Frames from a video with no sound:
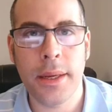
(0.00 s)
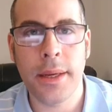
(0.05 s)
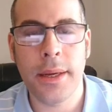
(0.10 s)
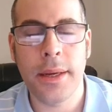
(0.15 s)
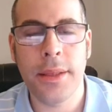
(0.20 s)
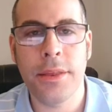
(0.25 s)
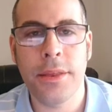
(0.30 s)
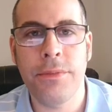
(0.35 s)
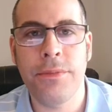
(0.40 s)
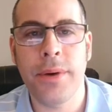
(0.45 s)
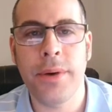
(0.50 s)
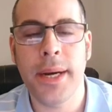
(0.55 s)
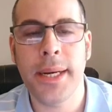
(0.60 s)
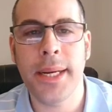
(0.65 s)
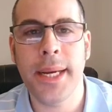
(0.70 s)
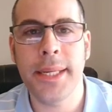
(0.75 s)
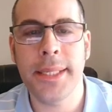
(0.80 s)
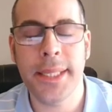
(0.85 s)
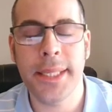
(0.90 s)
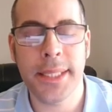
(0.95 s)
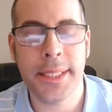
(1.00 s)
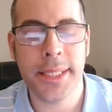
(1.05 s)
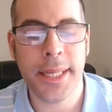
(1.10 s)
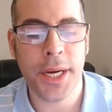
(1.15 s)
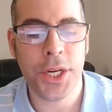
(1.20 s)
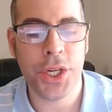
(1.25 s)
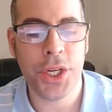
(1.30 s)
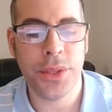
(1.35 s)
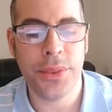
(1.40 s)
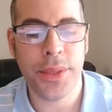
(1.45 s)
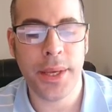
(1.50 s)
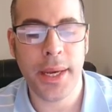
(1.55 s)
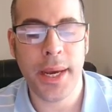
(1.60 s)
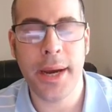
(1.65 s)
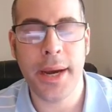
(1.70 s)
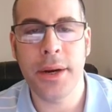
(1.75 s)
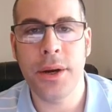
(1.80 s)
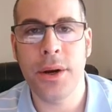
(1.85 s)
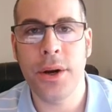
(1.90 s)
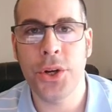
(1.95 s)
In the financing section, they
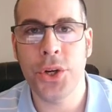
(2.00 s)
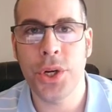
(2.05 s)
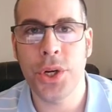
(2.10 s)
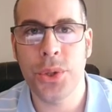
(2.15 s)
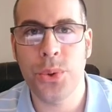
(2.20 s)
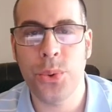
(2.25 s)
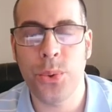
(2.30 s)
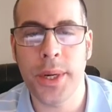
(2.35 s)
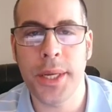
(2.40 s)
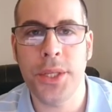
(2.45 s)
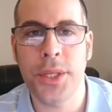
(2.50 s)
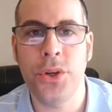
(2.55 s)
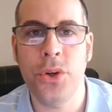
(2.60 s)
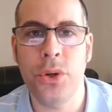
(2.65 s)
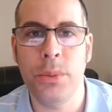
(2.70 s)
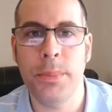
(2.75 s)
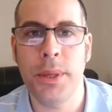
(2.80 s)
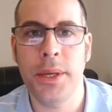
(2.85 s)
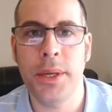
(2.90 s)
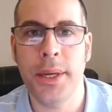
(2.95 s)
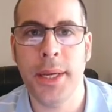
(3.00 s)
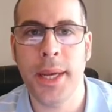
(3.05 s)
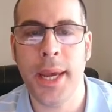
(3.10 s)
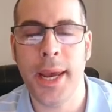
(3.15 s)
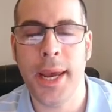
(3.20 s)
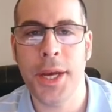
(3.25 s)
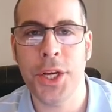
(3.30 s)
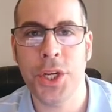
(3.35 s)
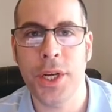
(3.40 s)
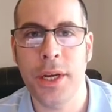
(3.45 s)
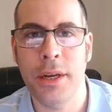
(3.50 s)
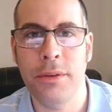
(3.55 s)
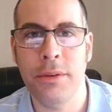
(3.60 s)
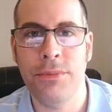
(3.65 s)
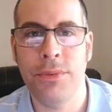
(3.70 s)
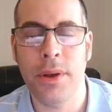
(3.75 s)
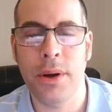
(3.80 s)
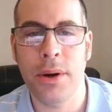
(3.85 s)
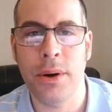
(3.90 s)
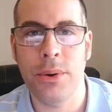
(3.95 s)
had 122 million cash
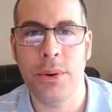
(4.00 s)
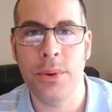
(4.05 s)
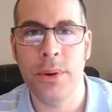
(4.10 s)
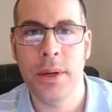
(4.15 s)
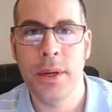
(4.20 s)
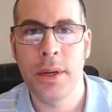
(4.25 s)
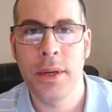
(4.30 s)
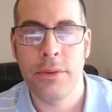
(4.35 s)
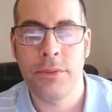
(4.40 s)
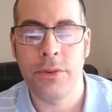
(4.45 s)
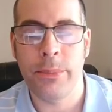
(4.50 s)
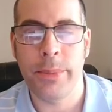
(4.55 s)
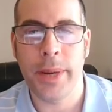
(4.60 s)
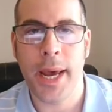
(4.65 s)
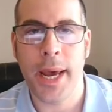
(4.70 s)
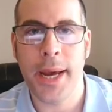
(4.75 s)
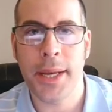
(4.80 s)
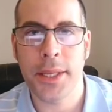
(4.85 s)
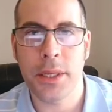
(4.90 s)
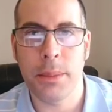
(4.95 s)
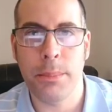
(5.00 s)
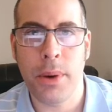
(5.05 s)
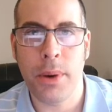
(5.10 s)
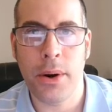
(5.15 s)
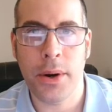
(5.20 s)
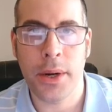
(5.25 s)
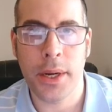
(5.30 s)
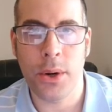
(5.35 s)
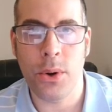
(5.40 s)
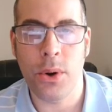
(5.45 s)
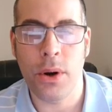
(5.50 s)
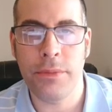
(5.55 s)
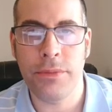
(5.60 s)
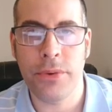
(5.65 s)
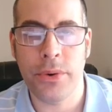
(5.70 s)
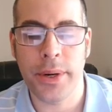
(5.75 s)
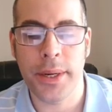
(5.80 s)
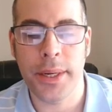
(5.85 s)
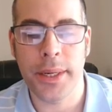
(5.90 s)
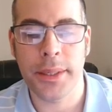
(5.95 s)
inflow from an at-the-market
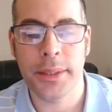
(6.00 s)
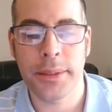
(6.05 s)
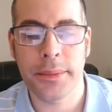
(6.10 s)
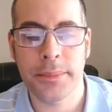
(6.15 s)
offering.